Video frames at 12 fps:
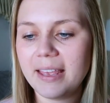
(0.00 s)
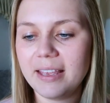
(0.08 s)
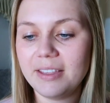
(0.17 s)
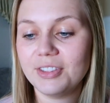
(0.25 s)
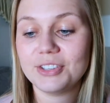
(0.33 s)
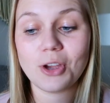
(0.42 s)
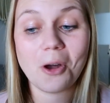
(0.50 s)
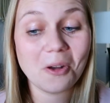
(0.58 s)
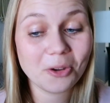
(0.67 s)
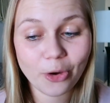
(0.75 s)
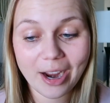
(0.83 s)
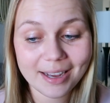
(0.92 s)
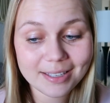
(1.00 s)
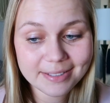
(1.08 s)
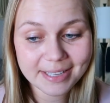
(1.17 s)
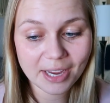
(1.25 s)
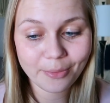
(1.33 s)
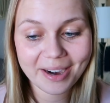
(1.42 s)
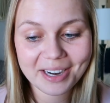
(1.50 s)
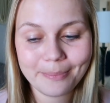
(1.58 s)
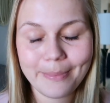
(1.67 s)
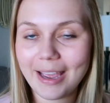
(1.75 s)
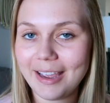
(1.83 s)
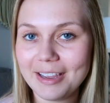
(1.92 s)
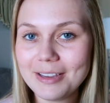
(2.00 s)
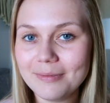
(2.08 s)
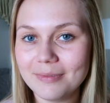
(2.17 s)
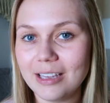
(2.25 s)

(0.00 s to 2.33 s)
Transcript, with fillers: in the tall grass I read in May,